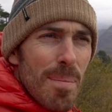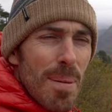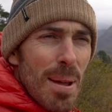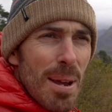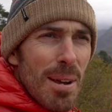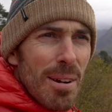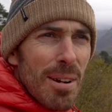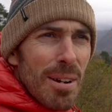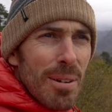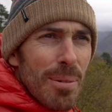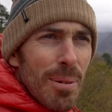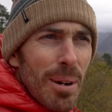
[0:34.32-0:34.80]

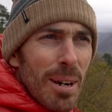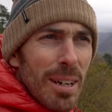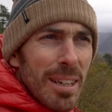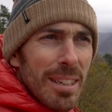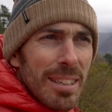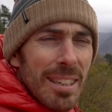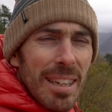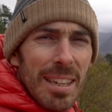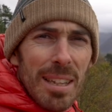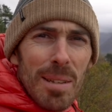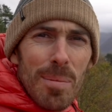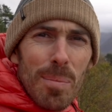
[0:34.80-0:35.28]
period where I
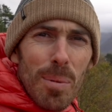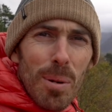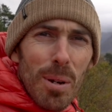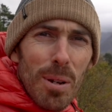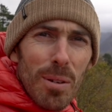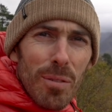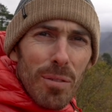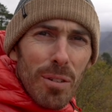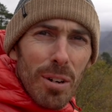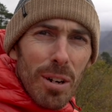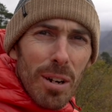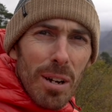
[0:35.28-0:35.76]
could take the
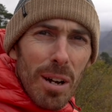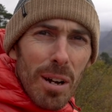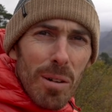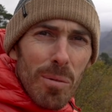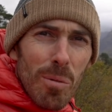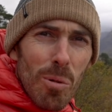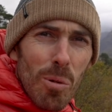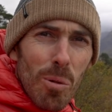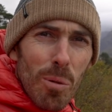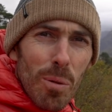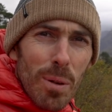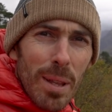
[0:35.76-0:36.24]
boy for a
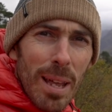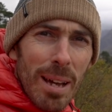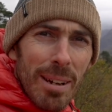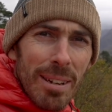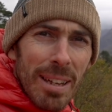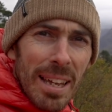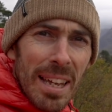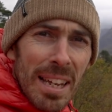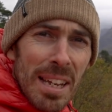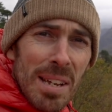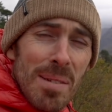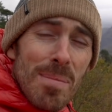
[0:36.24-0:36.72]
walk
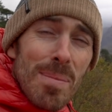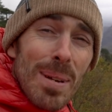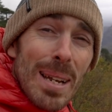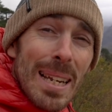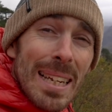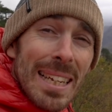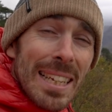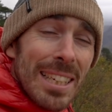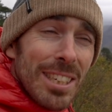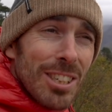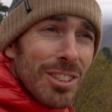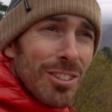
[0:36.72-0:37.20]
without getting
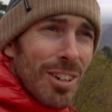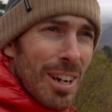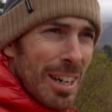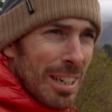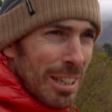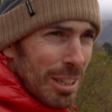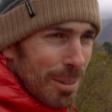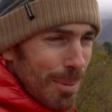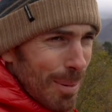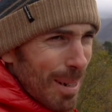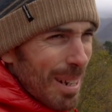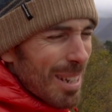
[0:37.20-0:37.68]
completely
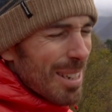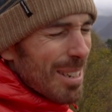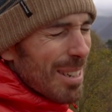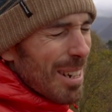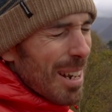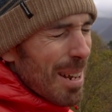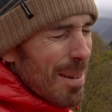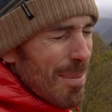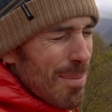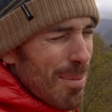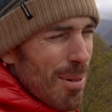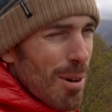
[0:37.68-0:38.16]
drenched, but it is
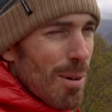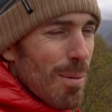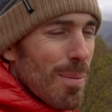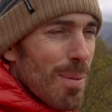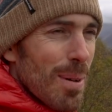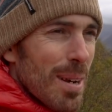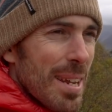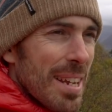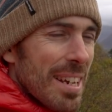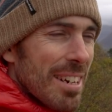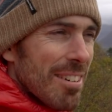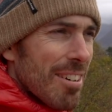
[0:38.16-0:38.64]
like
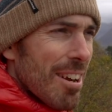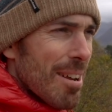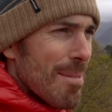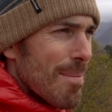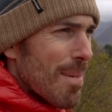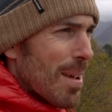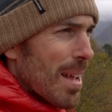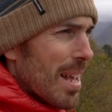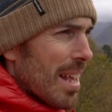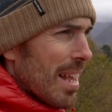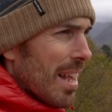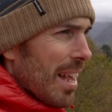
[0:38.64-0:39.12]
properly
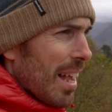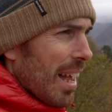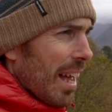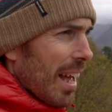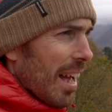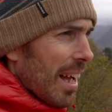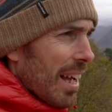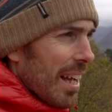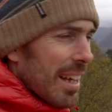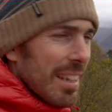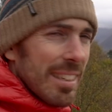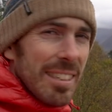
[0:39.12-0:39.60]
grim.
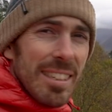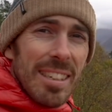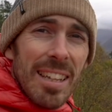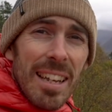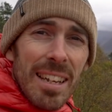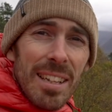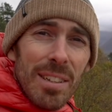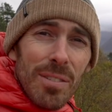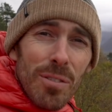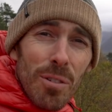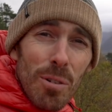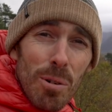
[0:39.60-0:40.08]

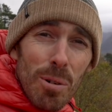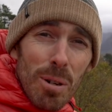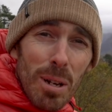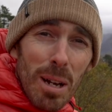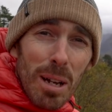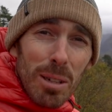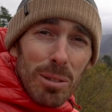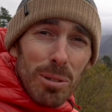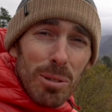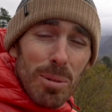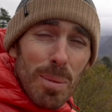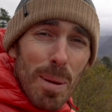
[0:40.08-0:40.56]
Today the
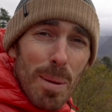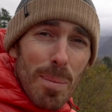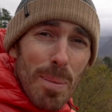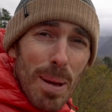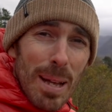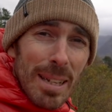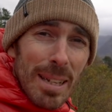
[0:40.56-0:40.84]
forecast was a bit